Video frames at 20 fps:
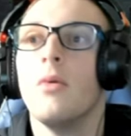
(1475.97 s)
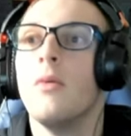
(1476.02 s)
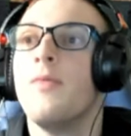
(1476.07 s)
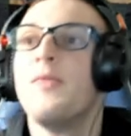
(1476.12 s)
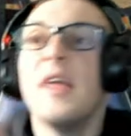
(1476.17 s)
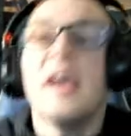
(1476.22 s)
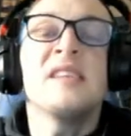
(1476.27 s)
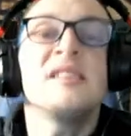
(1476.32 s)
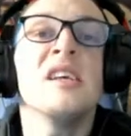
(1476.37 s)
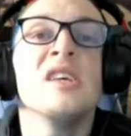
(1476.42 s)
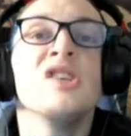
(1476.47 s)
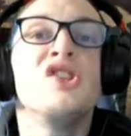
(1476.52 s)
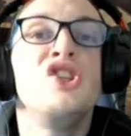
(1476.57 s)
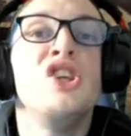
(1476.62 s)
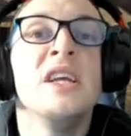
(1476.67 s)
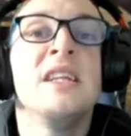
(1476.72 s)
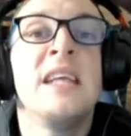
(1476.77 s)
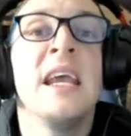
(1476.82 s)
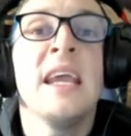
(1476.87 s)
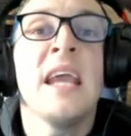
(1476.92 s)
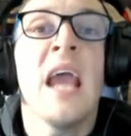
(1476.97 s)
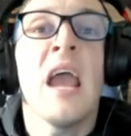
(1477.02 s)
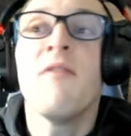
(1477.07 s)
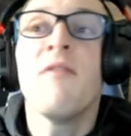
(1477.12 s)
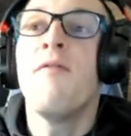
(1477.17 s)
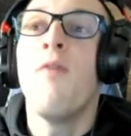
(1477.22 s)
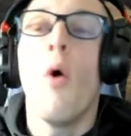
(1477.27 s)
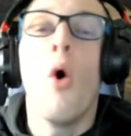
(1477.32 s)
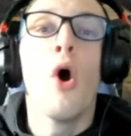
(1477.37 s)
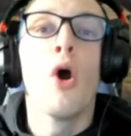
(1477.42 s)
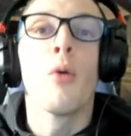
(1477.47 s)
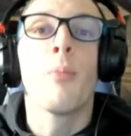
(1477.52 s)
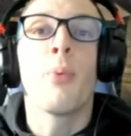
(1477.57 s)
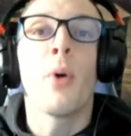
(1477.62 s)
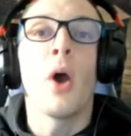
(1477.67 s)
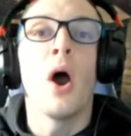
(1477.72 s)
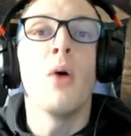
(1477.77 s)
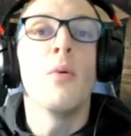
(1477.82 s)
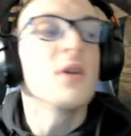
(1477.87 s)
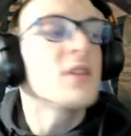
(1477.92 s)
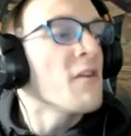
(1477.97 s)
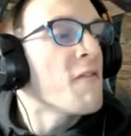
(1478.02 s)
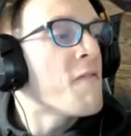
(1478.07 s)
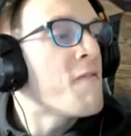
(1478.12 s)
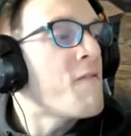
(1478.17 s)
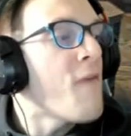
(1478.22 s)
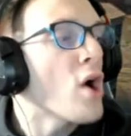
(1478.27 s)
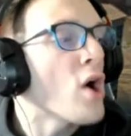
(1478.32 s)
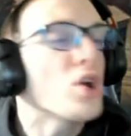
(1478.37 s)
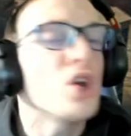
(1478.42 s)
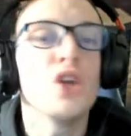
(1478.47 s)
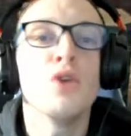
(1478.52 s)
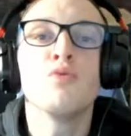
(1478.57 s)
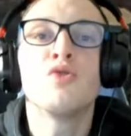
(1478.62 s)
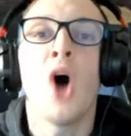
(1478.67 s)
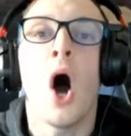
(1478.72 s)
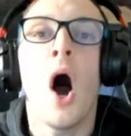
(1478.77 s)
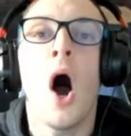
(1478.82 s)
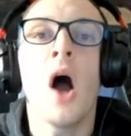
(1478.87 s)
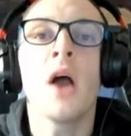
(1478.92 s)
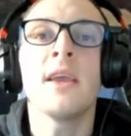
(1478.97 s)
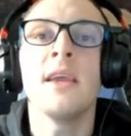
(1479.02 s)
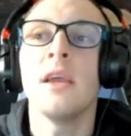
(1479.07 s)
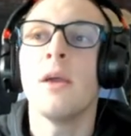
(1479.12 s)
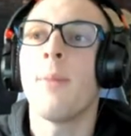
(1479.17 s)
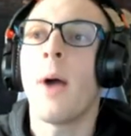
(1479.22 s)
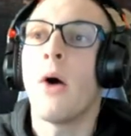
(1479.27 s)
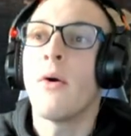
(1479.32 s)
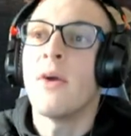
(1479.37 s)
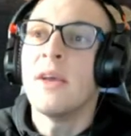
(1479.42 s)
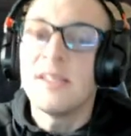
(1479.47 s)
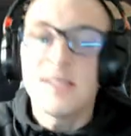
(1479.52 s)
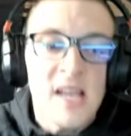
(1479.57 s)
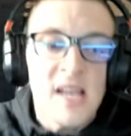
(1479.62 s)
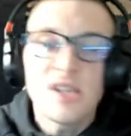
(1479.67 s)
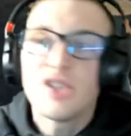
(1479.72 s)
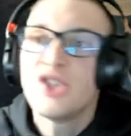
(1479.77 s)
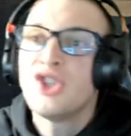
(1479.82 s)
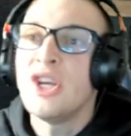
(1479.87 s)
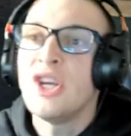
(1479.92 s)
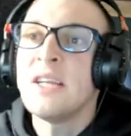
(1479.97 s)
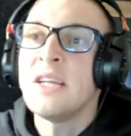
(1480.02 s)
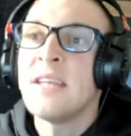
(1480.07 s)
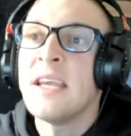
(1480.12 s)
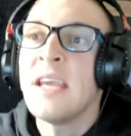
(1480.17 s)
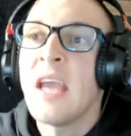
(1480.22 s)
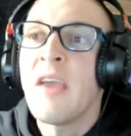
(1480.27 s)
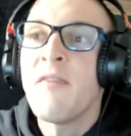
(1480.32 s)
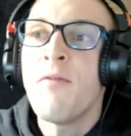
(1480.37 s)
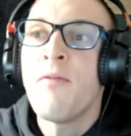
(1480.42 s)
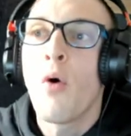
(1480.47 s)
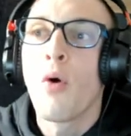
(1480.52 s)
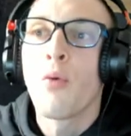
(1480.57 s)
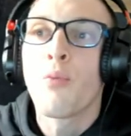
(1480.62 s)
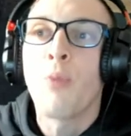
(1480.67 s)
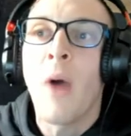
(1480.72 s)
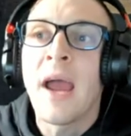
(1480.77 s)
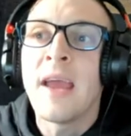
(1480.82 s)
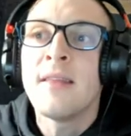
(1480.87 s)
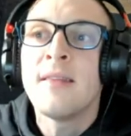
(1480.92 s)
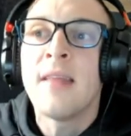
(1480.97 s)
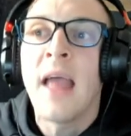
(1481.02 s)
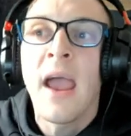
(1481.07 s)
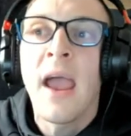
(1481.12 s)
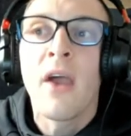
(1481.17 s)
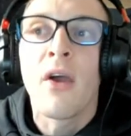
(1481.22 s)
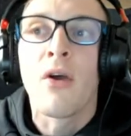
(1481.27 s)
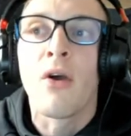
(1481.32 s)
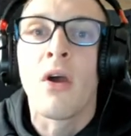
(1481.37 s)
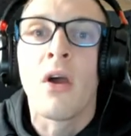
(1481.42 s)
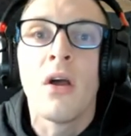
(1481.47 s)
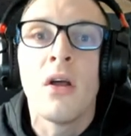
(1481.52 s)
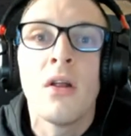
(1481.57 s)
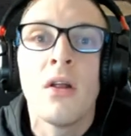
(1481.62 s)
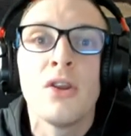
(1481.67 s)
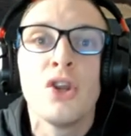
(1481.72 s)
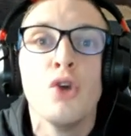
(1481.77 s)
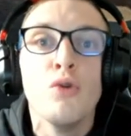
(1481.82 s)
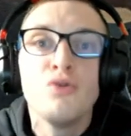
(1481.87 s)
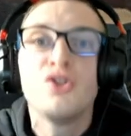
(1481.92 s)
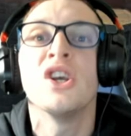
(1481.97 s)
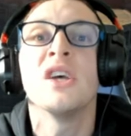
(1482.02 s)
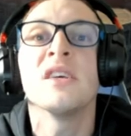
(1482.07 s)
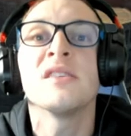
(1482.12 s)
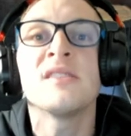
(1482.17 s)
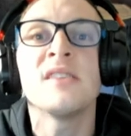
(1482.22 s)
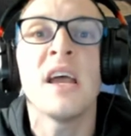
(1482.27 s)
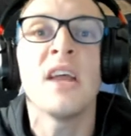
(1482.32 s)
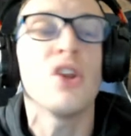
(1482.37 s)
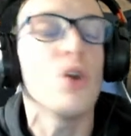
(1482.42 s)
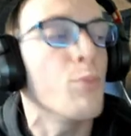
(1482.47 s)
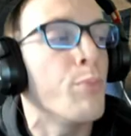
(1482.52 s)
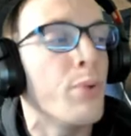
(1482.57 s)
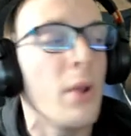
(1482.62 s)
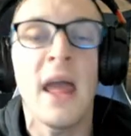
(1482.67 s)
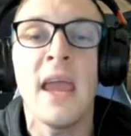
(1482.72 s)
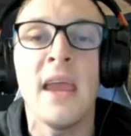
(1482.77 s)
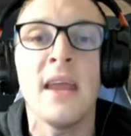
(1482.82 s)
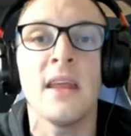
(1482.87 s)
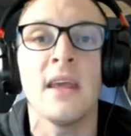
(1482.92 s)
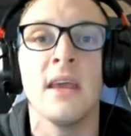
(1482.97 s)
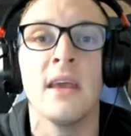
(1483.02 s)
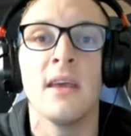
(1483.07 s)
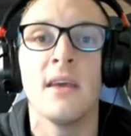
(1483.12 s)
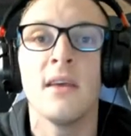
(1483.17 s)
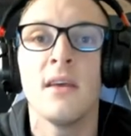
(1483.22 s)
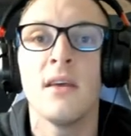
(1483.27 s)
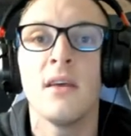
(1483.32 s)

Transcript: This is GTA 4, bro. What the fuck are you talking about? It says GTA 4 right there. You just said you played it.